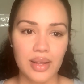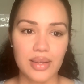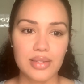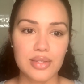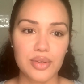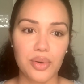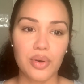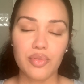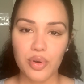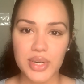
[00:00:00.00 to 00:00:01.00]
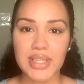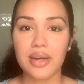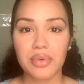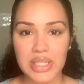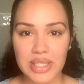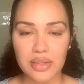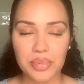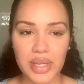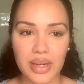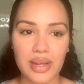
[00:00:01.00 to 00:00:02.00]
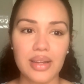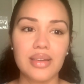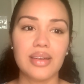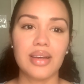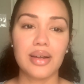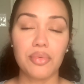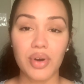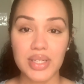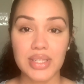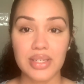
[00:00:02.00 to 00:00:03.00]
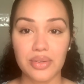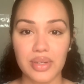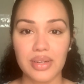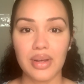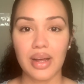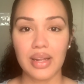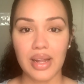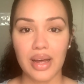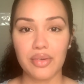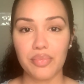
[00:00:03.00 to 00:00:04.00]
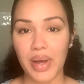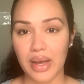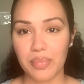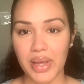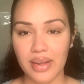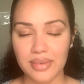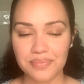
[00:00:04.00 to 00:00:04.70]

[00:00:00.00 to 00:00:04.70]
And so, of course, I was still bleeding and I was still in a lot of back pain.